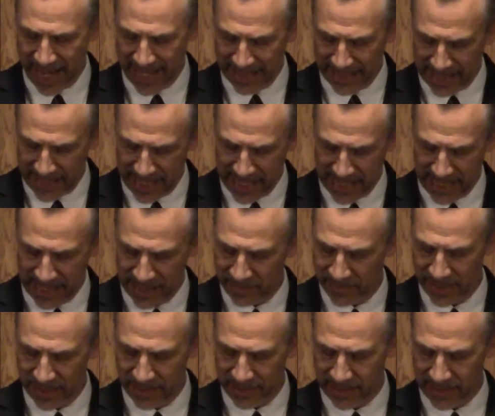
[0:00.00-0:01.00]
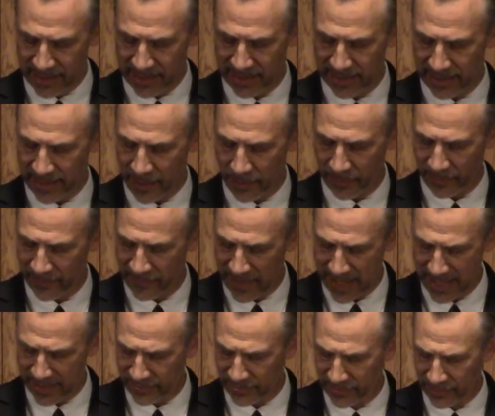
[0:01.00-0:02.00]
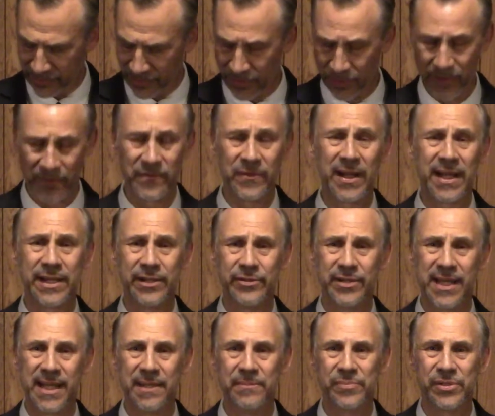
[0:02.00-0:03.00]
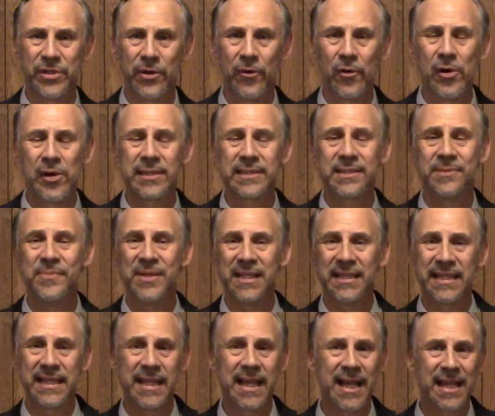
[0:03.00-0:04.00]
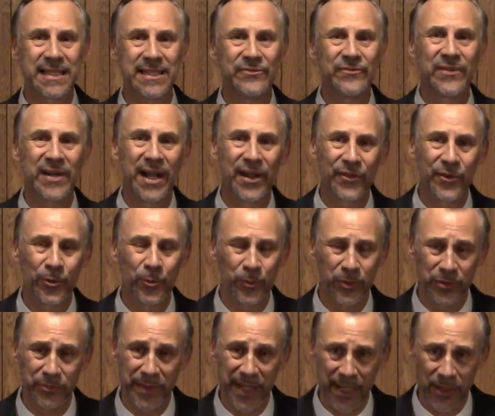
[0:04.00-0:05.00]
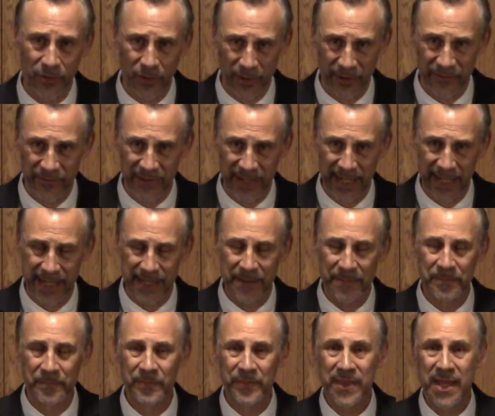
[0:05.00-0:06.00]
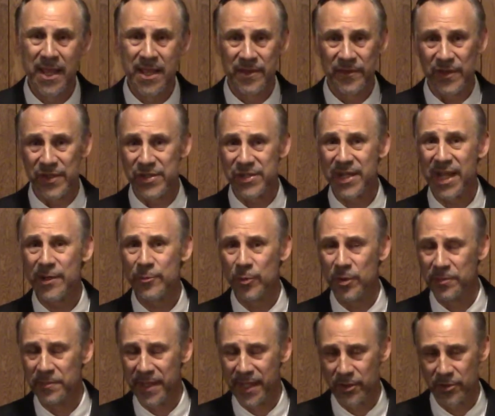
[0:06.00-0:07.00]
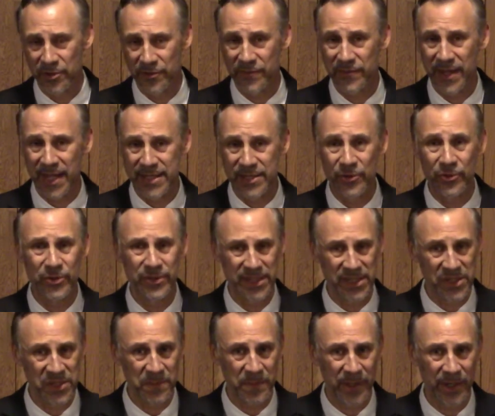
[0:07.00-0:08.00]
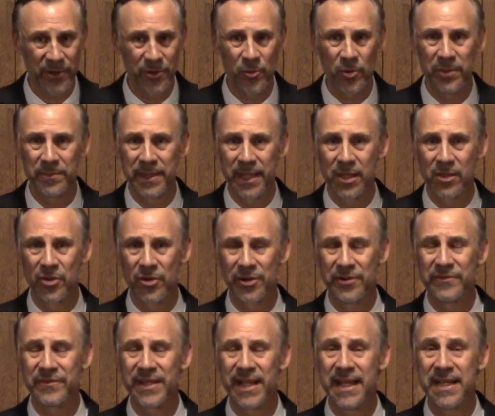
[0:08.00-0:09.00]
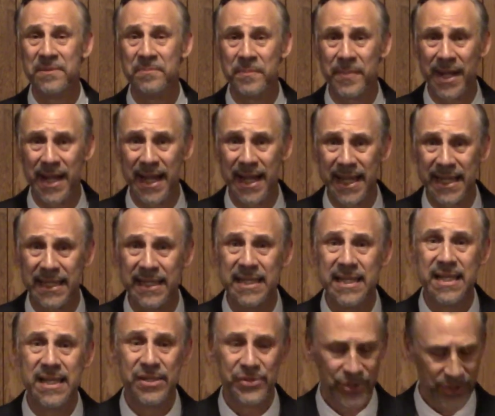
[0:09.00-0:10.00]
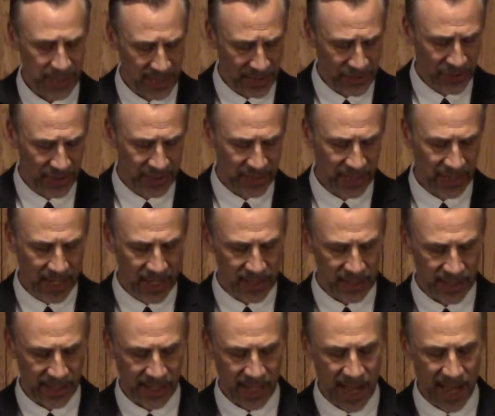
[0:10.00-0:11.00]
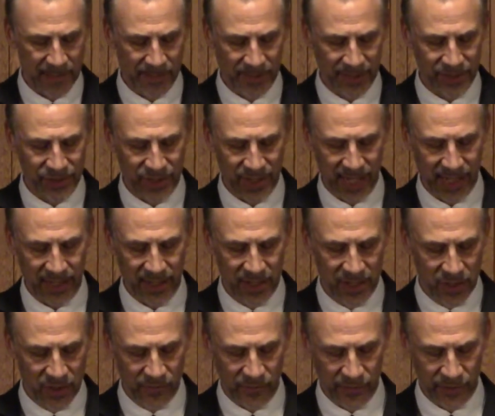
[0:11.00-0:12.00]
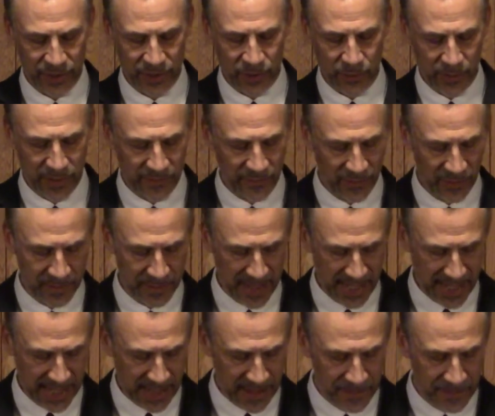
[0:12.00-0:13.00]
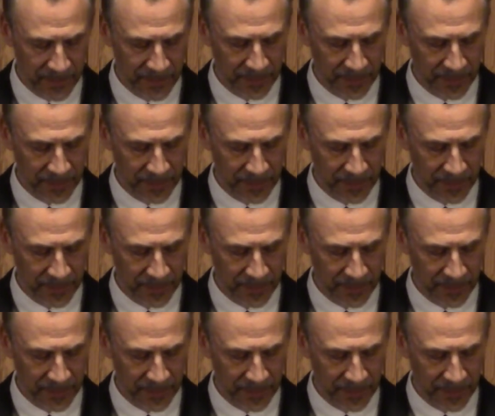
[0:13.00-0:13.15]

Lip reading: I came to this hour. Father, glorify your name. So ultimately, God the Father will be glorified. The Son will be glorified. The Holy Spirit will be glorified by Jesus accomplishing for you and for me